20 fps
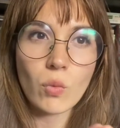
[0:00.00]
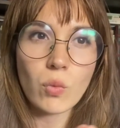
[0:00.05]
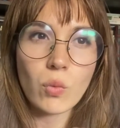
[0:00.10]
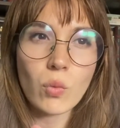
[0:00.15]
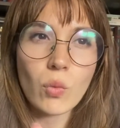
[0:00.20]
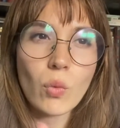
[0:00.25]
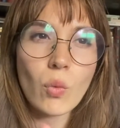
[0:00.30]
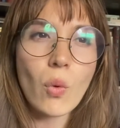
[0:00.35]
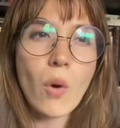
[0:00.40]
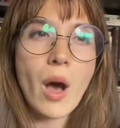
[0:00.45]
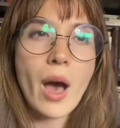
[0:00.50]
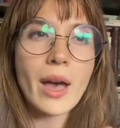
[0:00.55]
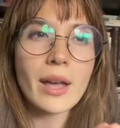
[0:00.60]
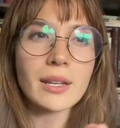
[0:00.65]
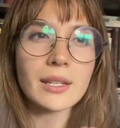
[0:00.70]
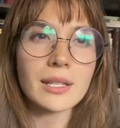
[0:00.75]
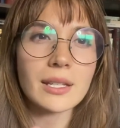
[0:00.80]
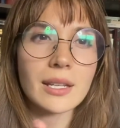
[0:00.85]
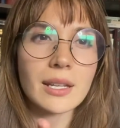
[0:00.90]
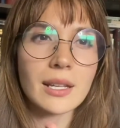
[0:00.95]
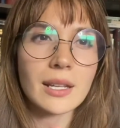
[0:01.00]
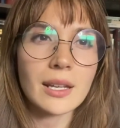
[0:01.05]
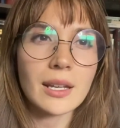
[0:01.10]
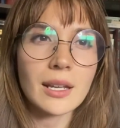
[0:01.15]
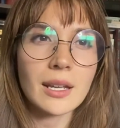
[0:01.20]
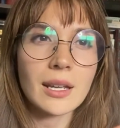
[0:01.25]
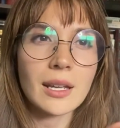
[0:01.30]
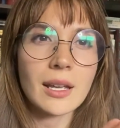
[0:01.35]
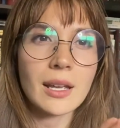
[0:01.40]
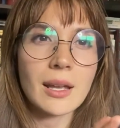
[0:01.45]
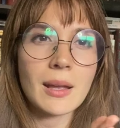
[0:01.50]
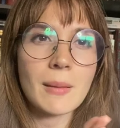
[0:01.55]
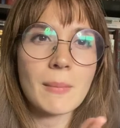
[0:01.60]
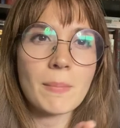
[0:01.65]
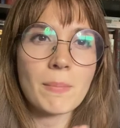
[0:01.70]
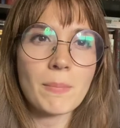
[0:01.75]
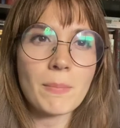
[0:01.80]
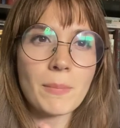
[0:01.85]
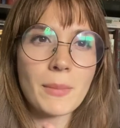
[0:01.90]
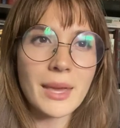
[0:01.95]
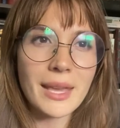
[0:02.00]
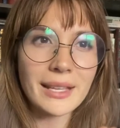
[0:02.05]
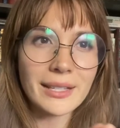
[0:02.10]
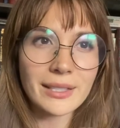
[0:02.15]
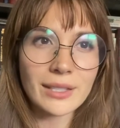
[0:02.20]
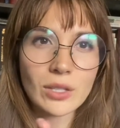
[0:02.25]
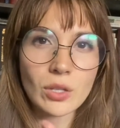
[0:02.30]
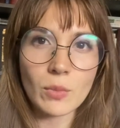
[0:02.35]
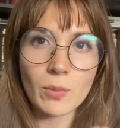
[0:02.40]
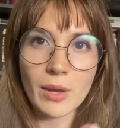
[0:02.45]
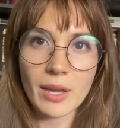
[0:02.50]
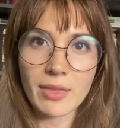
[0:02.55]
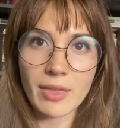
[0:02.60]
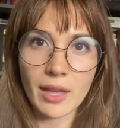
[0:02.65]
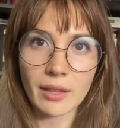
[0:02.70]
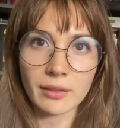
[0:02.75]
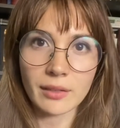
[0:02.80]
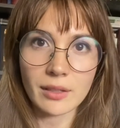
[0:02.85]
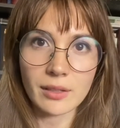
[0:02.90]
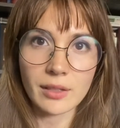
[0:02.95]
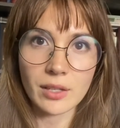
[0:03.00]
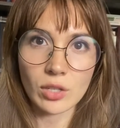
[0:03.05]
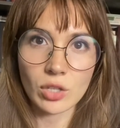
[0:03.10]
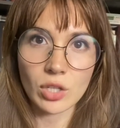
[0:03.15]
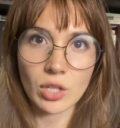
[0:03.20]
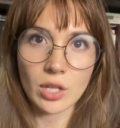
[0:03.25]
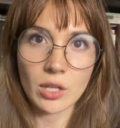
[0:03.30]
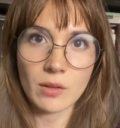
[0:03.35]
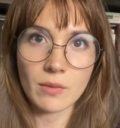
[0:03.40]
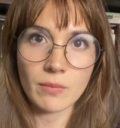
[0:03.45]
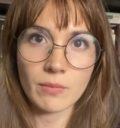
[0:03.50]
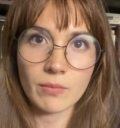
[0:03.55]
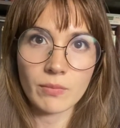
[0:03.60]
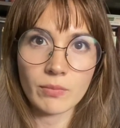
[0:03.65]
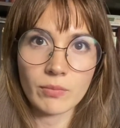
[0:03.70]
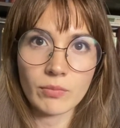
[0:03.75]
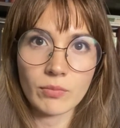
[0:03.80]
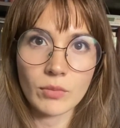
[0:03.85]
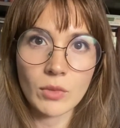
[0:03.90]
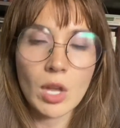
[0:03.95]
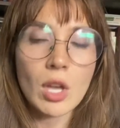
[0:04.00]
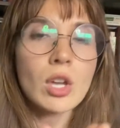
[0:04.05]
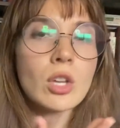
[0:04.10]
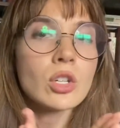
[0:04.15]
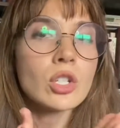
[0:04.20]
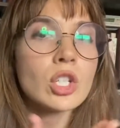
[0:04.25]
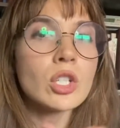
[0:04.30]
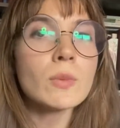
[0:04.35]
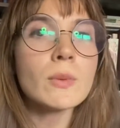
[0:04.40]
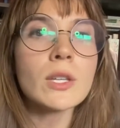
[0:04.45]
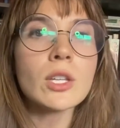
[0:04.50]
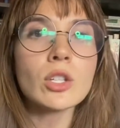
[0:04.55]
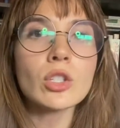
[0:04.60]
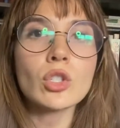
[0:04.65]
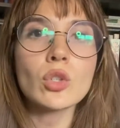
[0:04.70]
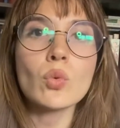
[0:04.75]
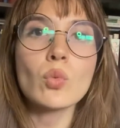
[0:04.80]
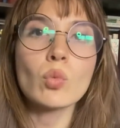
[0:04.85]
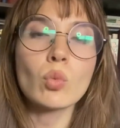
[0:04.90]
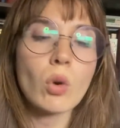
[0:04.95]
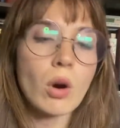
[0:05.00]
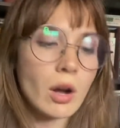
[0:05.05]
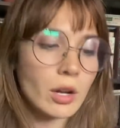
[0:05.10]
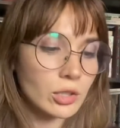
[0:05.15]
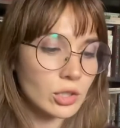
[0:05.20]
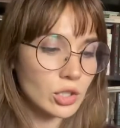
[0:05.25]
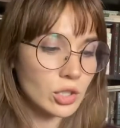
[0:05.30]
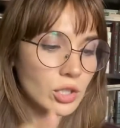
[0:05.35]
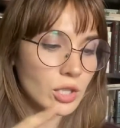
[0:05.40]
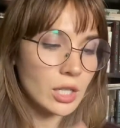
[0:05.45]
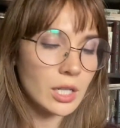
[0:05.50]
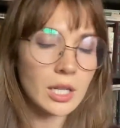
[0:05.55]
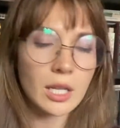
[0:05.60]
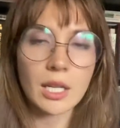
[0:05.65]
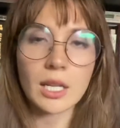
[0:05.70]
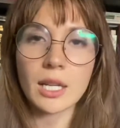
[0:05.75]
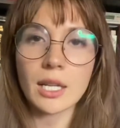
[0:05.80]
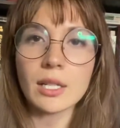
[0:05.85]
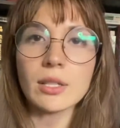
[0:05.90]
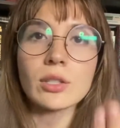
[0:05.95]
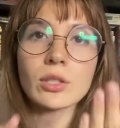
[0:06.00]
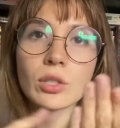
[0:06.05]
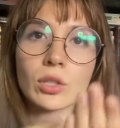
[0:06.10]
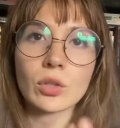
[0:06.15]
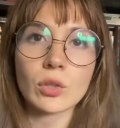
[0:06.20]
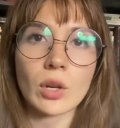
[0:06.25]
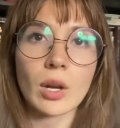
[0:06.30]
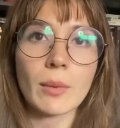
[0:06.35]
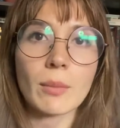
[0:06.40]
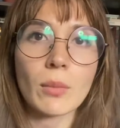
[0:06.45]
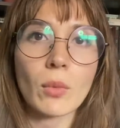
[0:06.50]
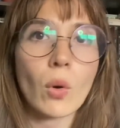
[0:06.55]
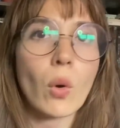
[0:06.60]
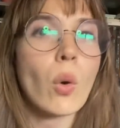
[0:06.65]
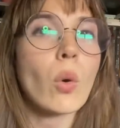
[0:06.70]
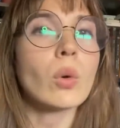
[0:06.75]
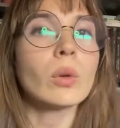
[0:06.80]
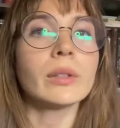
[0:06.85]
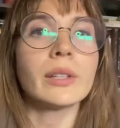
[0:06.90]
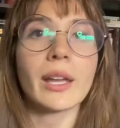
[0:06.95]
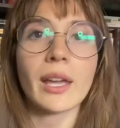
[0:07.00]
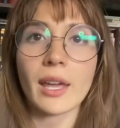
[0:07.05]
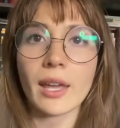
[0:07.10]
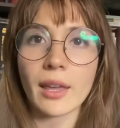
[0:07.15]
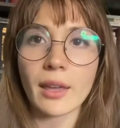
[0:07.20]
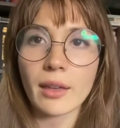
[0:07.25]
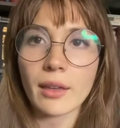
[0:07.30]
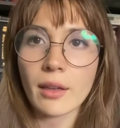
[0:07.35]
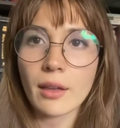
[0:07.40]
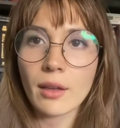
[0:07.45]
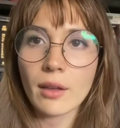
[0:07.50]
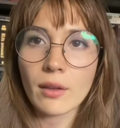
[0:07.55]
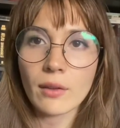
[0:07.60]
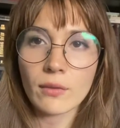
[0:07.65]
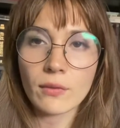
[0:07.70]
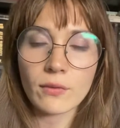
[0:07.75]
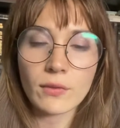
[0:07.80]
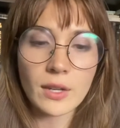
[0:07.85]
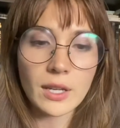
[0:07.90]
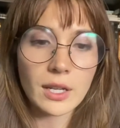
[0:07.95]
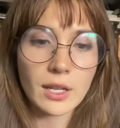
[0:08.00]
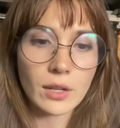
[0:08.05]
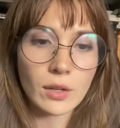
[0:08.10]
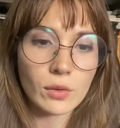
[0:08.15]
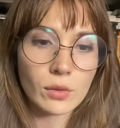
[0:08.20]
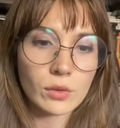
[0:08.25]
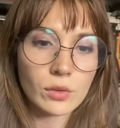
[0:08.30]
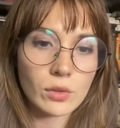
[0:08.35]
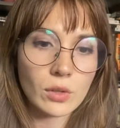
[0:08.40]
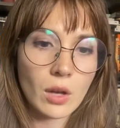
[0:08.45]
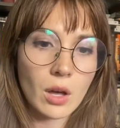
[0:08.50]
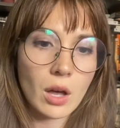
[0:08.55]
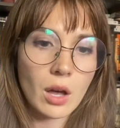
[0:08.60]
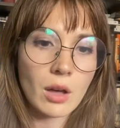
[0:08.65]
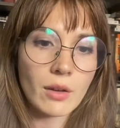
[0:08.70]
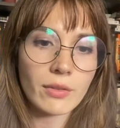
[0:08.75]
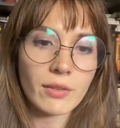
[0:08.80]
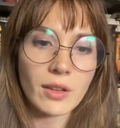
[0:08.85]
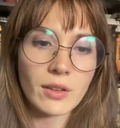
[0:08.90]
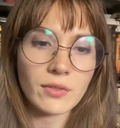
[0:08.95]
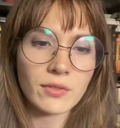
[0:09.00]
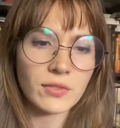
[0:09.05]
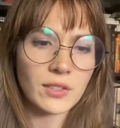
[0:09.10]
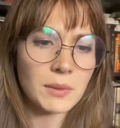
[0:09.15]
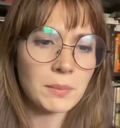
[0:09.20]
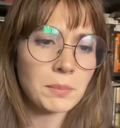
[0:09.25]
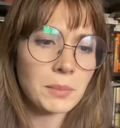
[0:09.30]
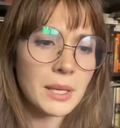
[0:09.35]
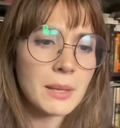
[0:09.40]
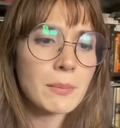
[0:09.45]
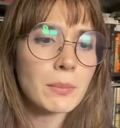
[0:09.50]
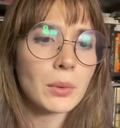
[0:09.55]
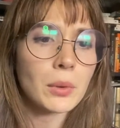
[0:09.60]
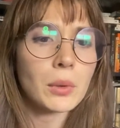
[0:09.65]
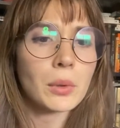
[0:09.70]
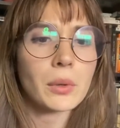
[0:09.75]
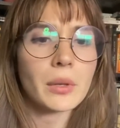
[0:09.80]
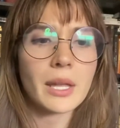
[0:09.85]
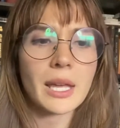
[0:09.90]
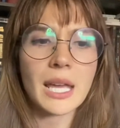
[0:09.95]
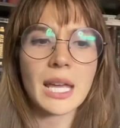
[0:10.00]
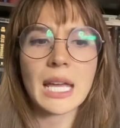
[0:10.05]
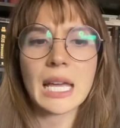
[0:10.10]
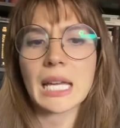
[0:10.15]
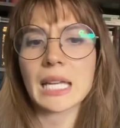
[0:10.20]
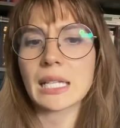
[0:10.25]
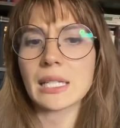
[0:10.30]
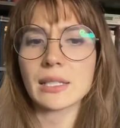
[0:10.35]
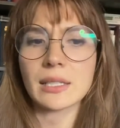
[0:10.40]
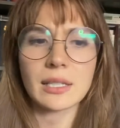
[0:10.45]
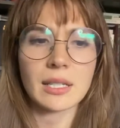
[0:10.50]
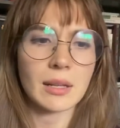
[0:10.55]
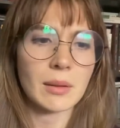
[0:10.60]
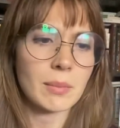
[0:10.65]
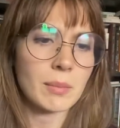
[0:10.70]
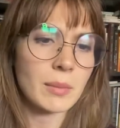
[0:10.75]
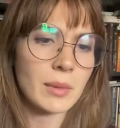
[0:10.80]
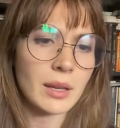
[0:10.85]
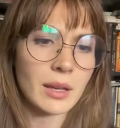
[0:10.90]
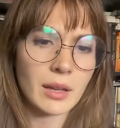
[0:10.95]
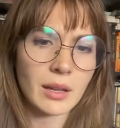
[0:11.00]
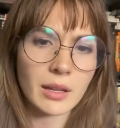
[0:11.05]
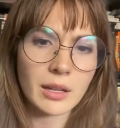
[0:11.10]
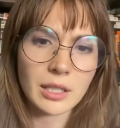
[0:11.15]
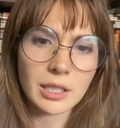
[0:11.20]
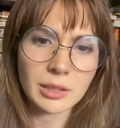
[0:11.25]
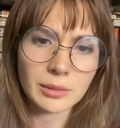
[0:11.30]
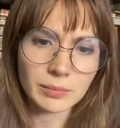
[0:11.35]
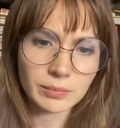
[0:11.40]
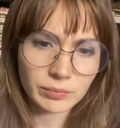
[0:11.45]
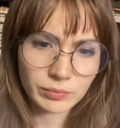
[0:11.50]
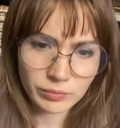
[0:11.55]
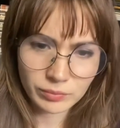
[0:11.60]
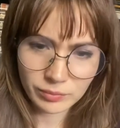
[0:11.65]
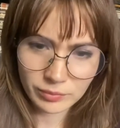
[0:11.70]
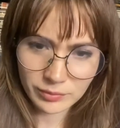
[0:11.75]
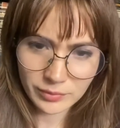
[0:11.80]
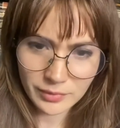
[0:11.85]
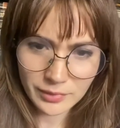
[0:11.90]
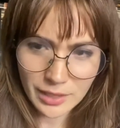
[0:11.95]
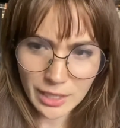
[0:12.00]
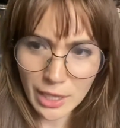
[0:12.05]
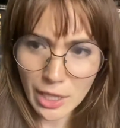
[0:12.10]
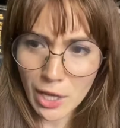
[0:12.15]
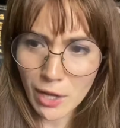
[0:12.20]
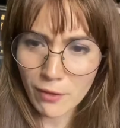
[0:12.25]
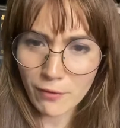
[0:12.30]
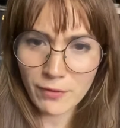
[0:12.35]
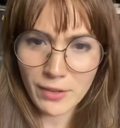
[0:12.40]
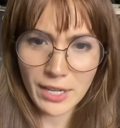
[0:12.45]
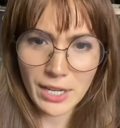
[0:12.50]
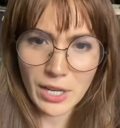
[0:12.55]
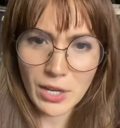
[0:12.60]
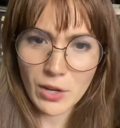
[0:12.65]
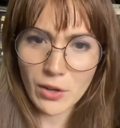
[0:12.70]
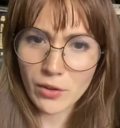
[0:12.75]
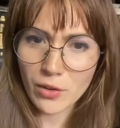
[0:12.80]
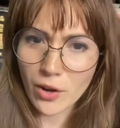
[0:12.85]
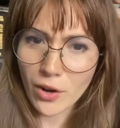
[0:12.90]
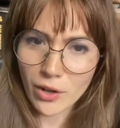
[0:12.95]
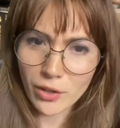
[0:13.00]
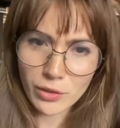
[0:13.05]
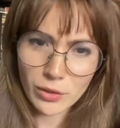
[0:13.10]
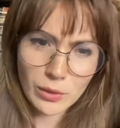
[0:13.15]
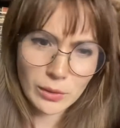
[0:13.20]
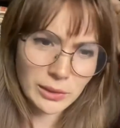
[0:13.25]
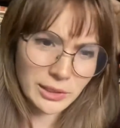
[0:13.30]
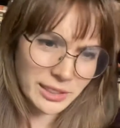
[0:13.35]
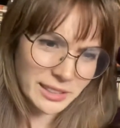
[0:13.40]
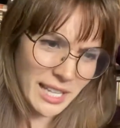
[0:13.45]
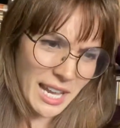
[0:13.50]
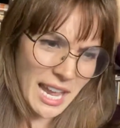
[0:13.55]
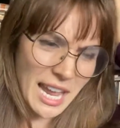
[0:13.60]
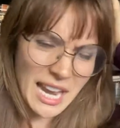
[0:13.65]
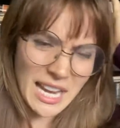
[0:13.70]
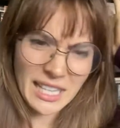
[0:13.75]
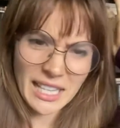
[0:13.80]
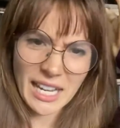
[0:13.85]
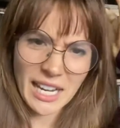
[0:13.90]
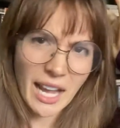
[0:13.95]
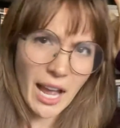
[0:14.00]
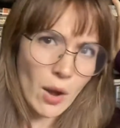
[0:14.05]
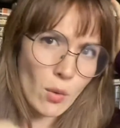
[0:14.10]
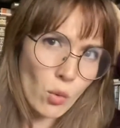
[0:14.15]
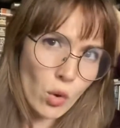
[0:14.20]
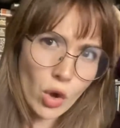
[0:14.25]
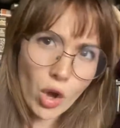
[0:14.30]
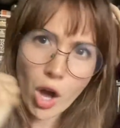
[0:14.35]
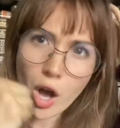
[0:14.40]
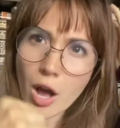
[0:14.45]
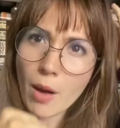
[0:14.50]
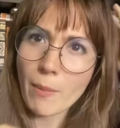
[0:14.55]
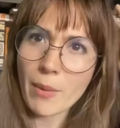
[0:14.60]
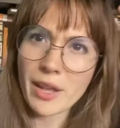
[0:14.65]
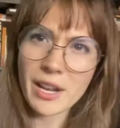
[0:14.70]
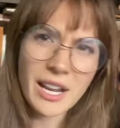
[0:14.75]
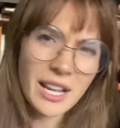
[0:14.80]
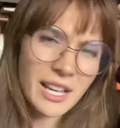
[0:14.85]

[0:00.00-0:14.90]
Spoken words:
What makes you make that decision? Just because you watched on Instagram all day videos of fit people and a long video on Arnold saying like, I woke up at